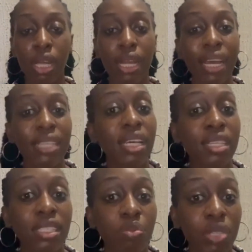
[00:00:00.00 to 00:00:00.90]
like I said
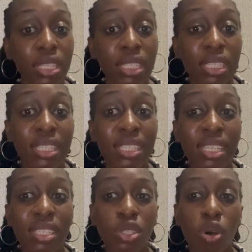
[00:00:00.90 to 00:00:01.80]
in the beginning, the
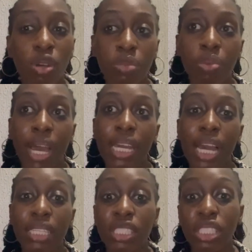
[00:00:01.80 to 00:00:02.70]
disease is caused by
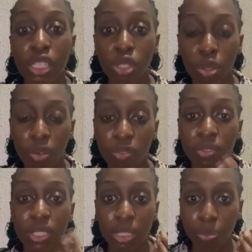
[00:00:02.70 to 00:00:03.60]
an ingestion of
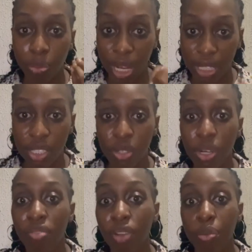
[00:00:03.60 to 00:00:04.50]
the
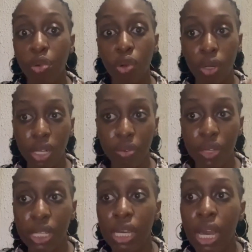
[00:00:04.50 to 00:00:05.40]
bacteria Vibrio
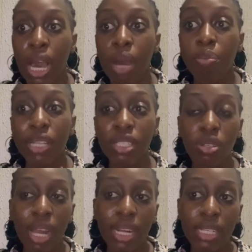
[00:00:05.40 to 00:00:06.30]
cholerae,
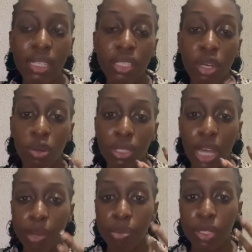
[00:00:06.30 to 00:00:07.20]
particularly
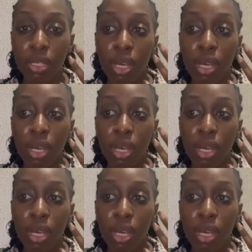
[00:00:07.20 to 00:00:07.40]
serotypes